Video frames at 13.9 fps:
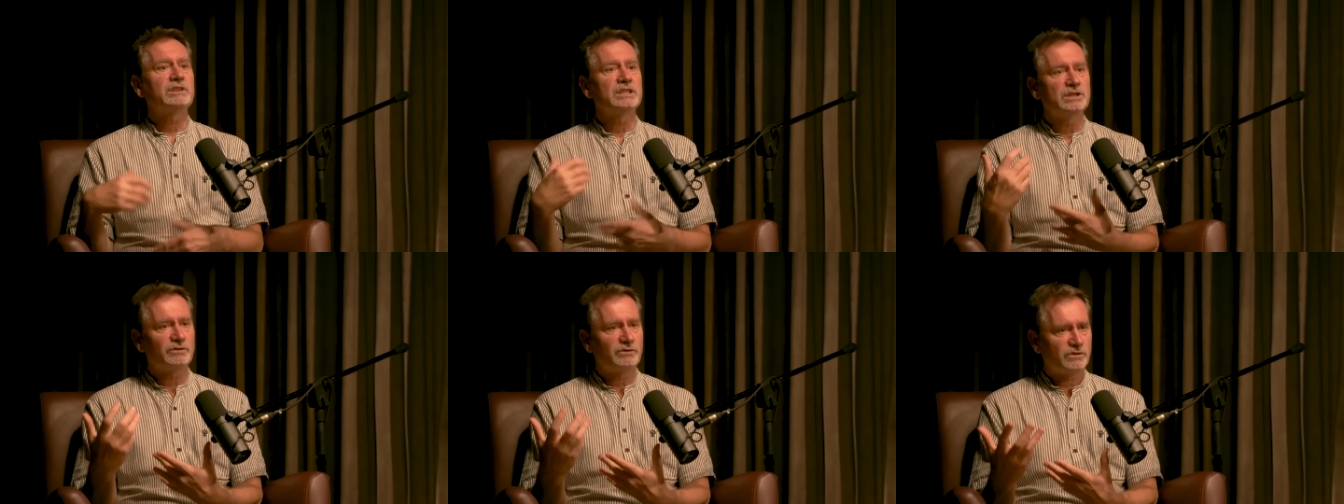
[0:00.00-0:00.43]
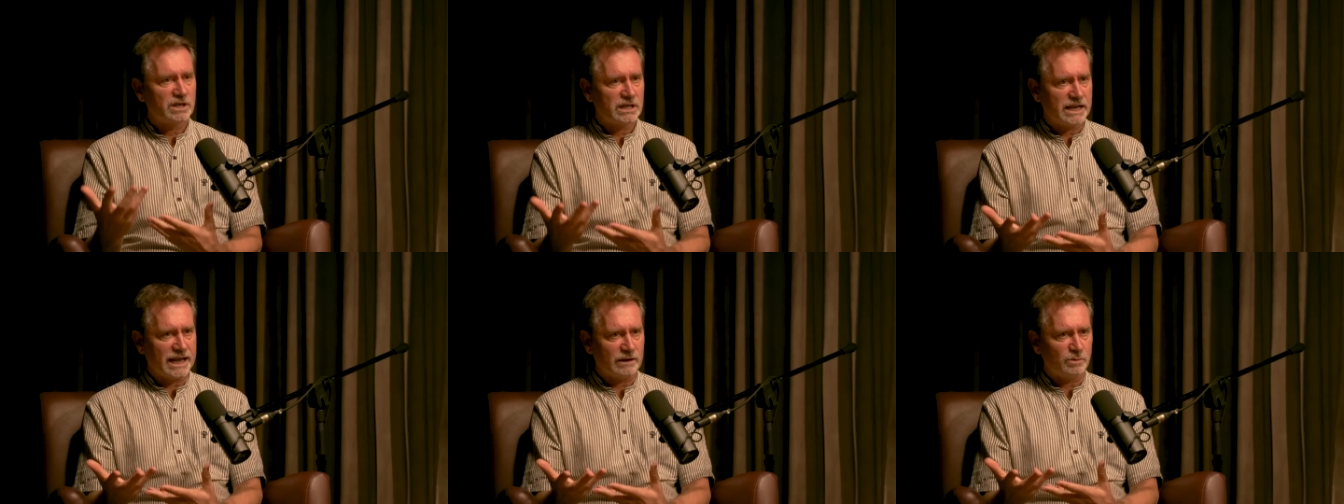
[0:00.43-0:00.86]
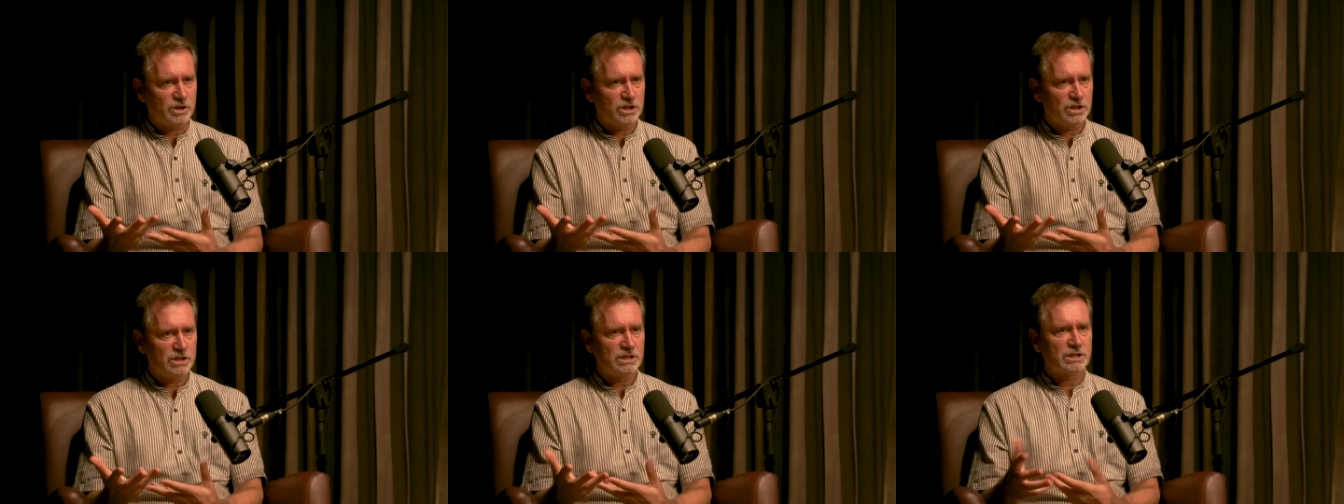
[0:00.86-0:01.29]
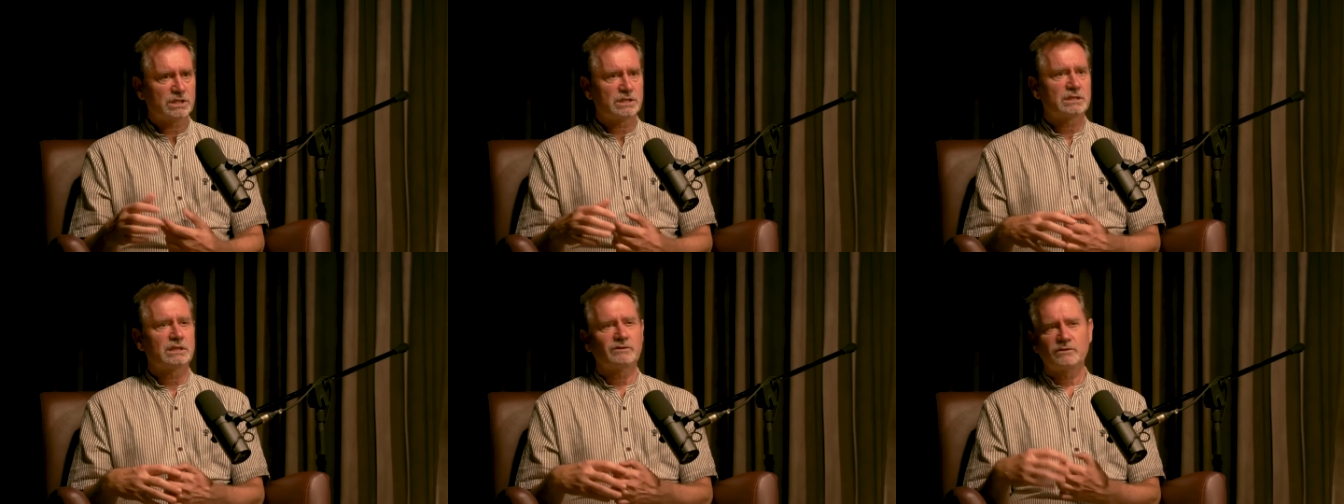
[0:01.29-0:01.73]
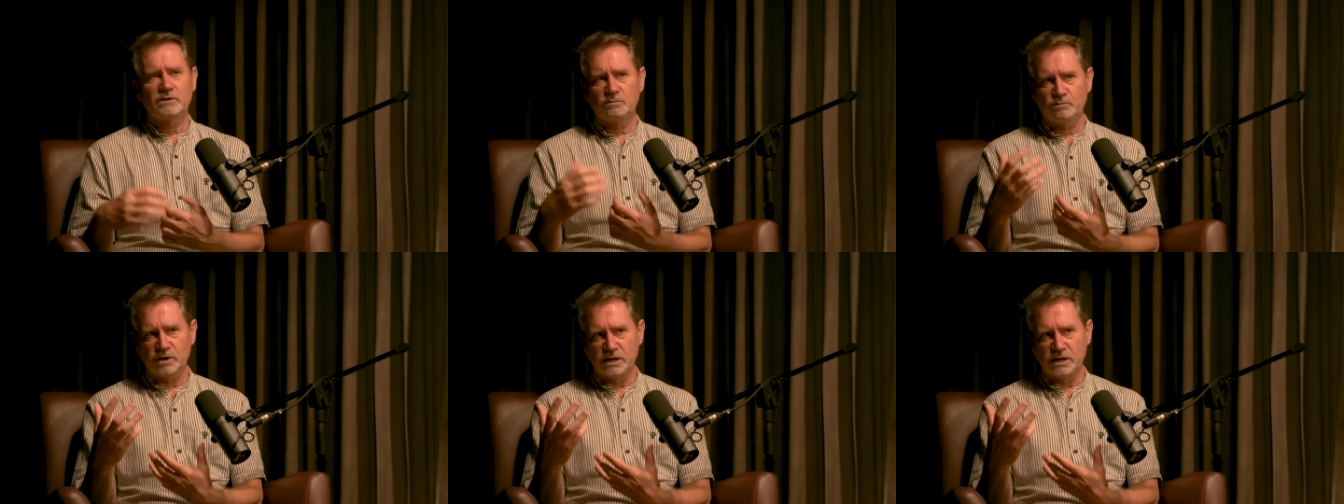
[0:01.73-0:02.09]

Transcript: different languages, different